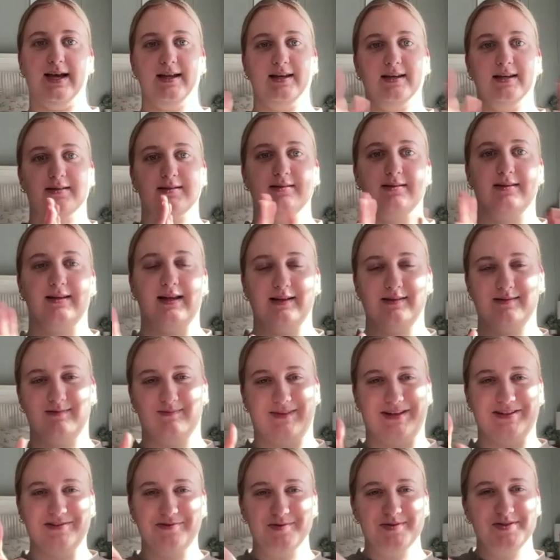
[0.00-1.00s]
And
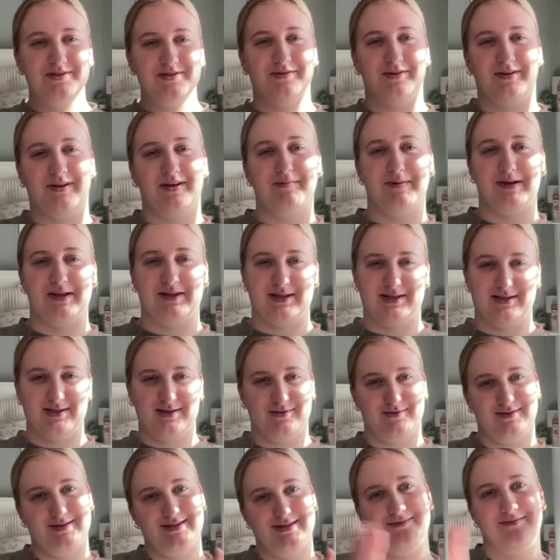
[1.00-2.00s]
that's what's so good about this
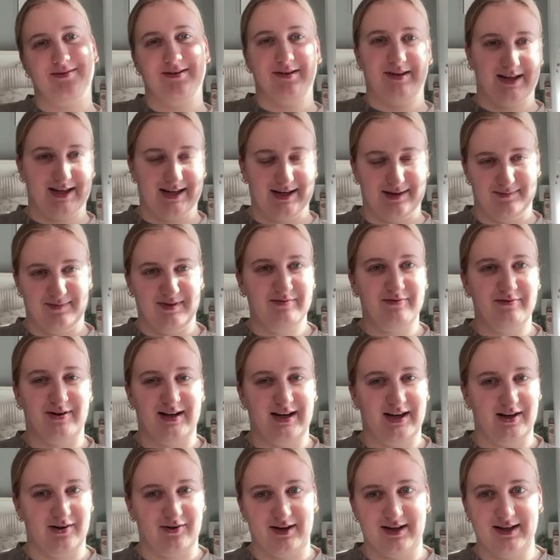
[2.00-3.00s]
too, is it really can be for
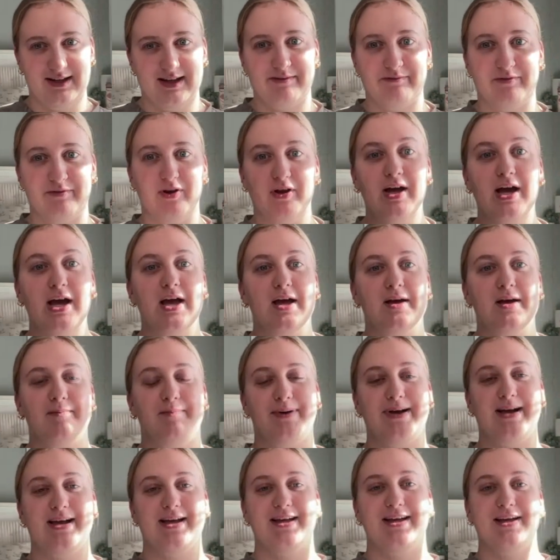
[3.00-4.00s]
any grade level.
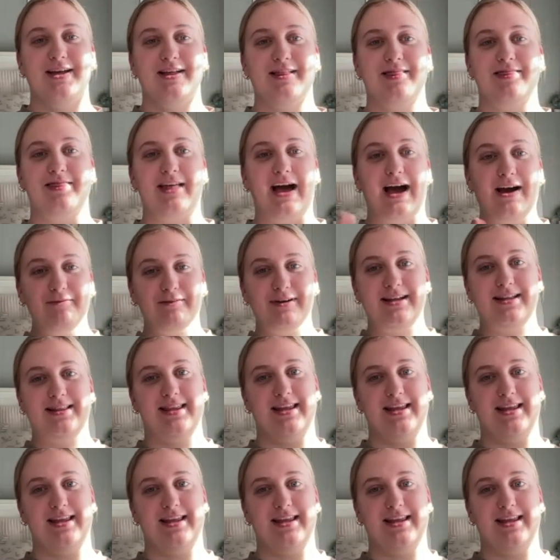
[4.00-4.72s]
But that right